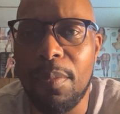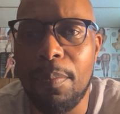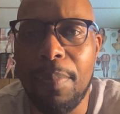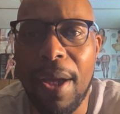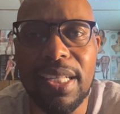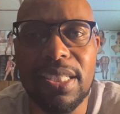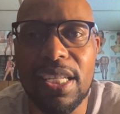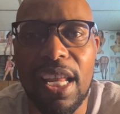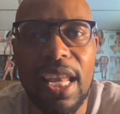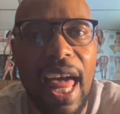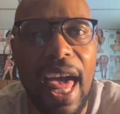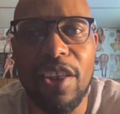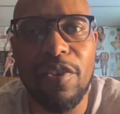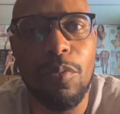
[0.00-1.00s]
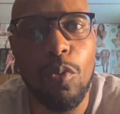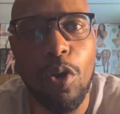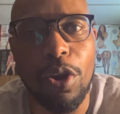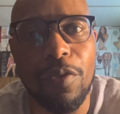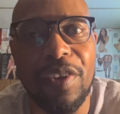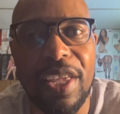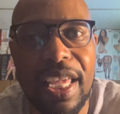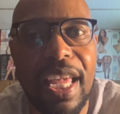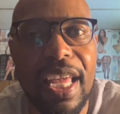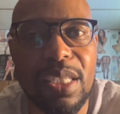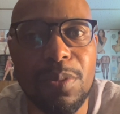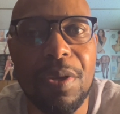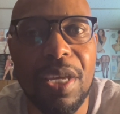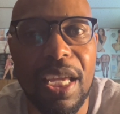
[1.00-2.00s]
Basically, a lot of them work for
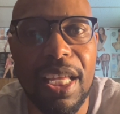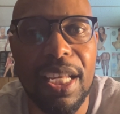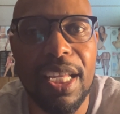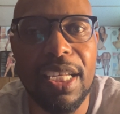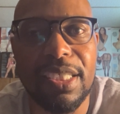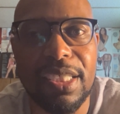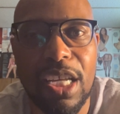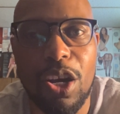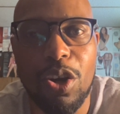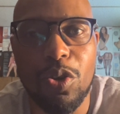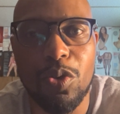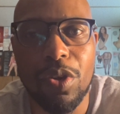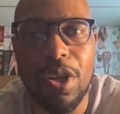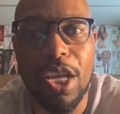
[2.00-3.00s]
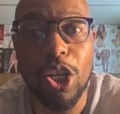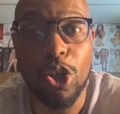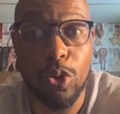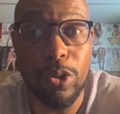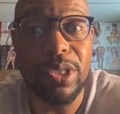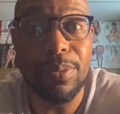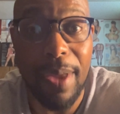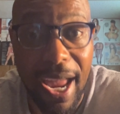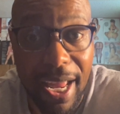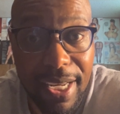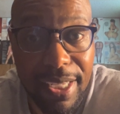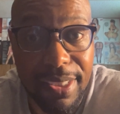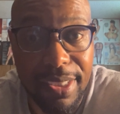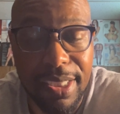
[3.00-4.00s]
ESPN and DAZN. Chris
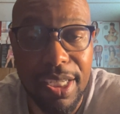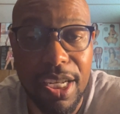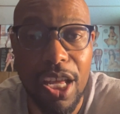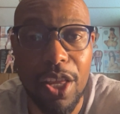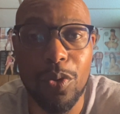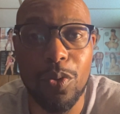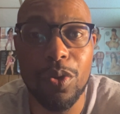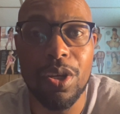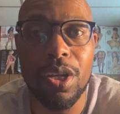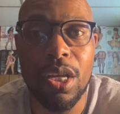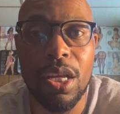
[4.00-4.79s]
Mannix is another one.